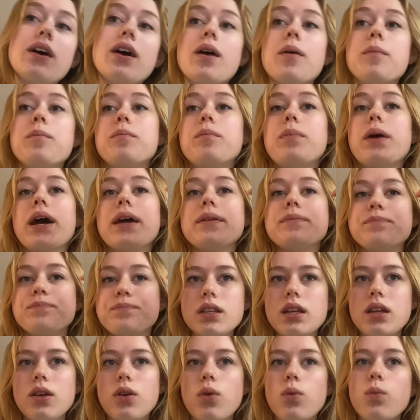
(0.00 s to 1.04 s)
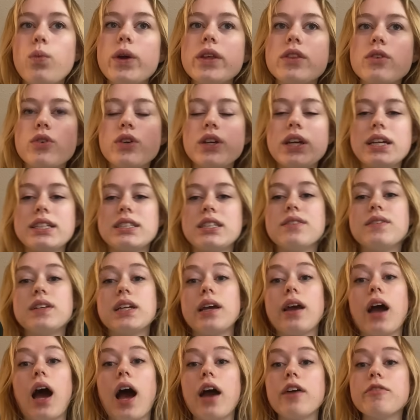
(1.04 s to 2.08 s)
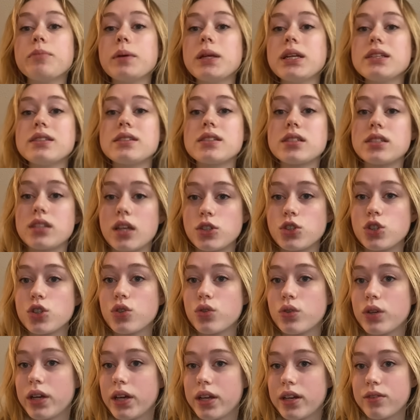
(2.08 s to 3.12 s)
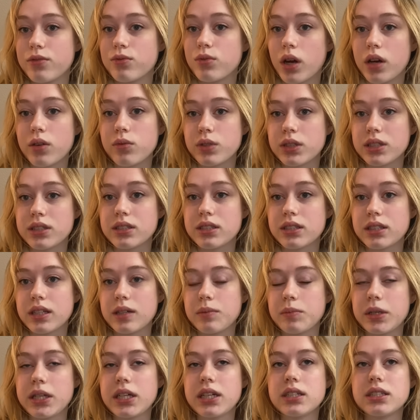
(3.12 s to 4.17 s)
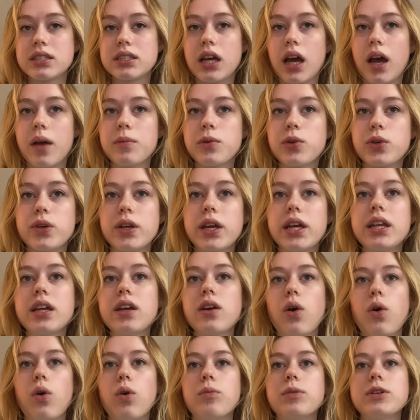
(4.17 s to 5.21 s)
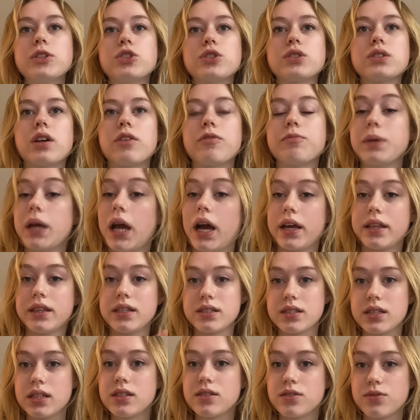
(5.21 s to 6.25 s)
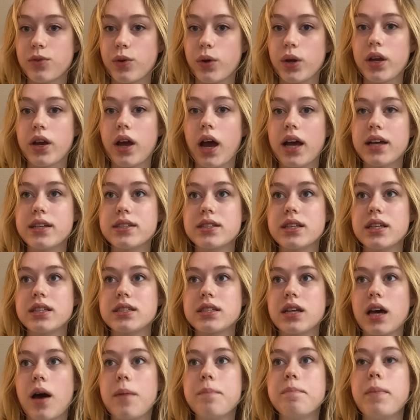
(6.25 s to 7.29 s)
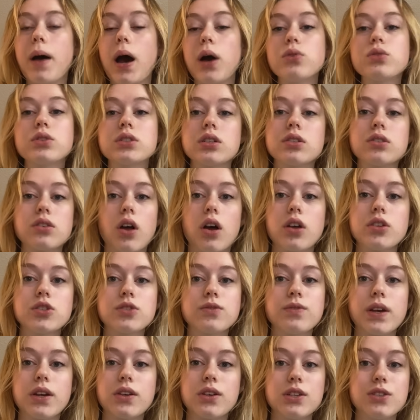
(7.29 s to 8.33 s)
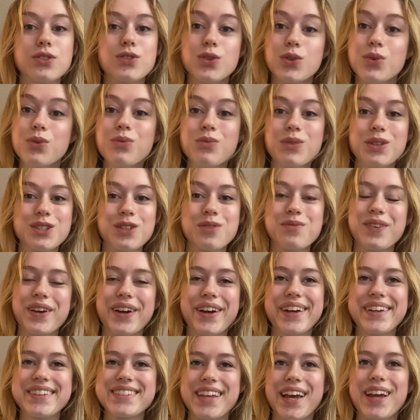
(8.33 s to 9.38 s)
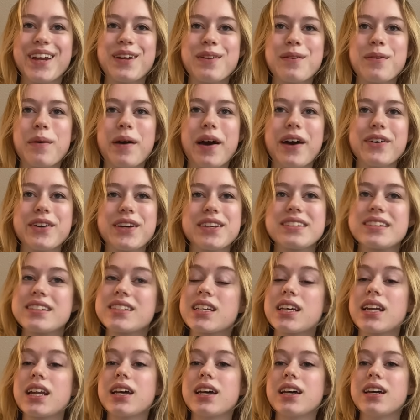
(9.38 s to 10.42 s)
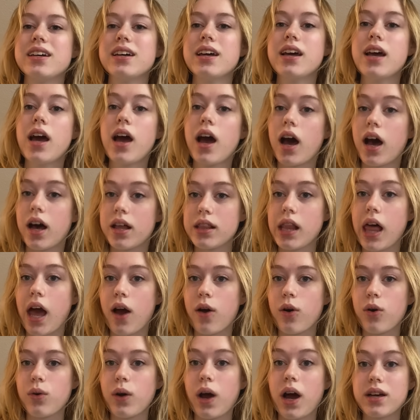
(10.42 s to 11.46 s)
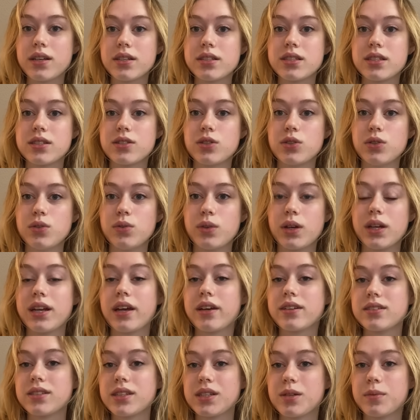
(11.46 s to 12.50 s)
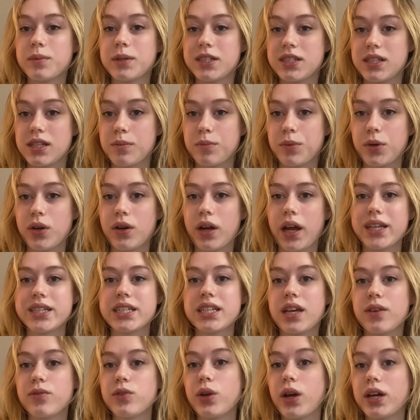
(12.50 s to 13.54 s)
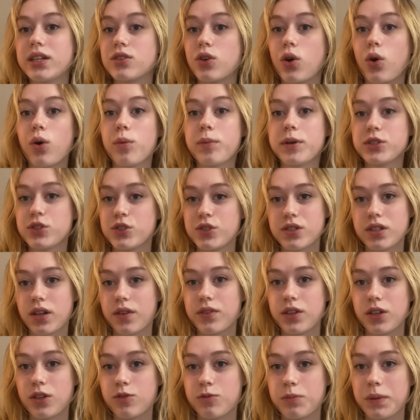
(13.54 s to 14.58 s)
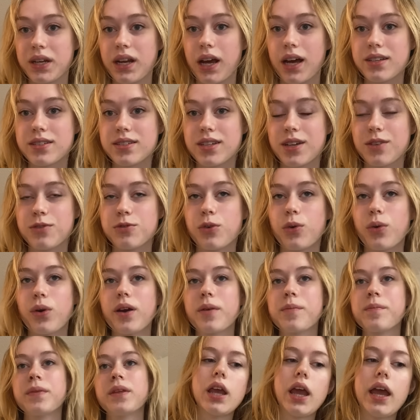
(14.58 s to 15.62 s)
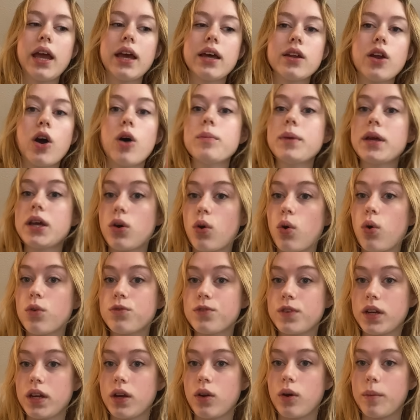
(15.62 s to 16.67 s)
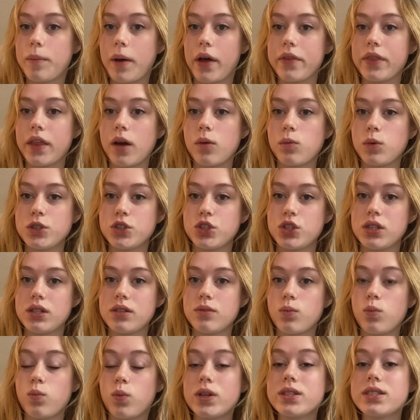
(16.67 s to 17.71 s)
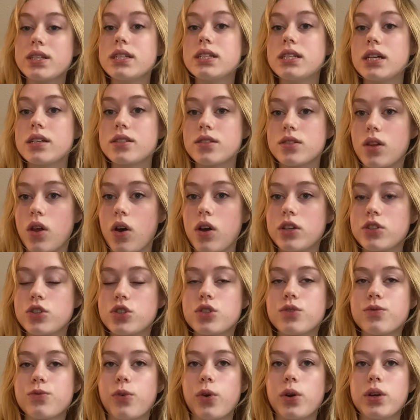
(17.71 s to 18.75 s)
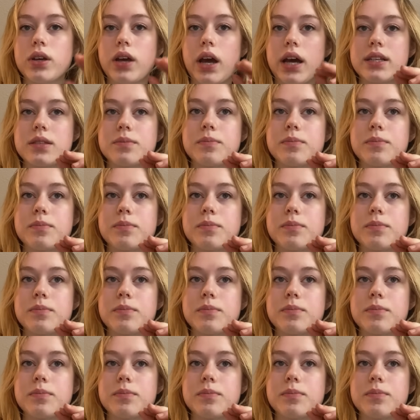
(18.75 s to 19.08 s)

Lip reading: But with creativity, I've been in such a creative rut recently because I'm creating a whole bunch of stuff behind the scenes for you guys that's about to launch very soon, which I'm very excited about because it's going to allow us to connect a little bit deeper and to give you guys a whole bunch of stuff that you've been asking for. And I'll make a whole video about that once it does launch for you guys.